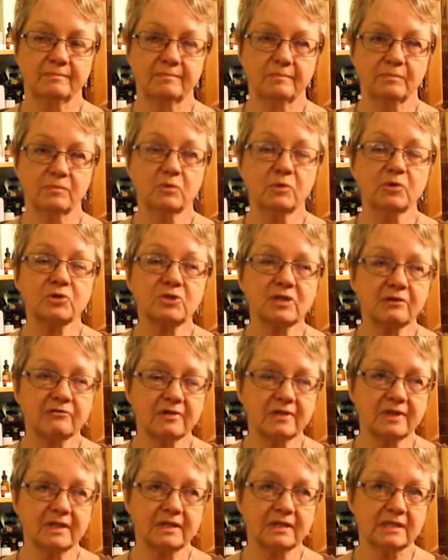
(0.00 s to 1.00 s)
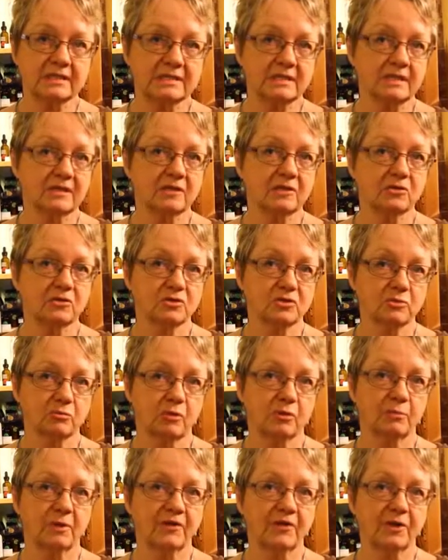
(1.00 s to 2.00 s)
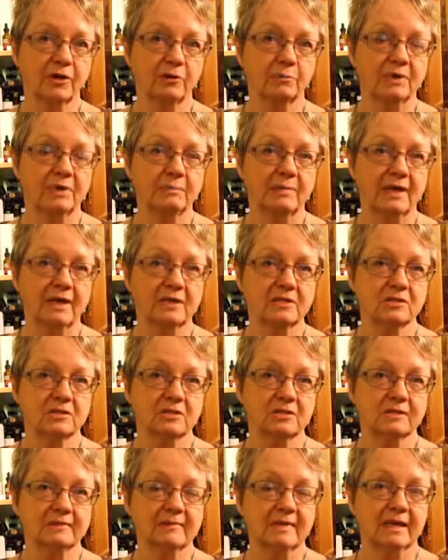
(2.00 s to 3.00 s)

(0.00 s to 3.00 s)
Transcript: most everything that's in here is aromatherapy based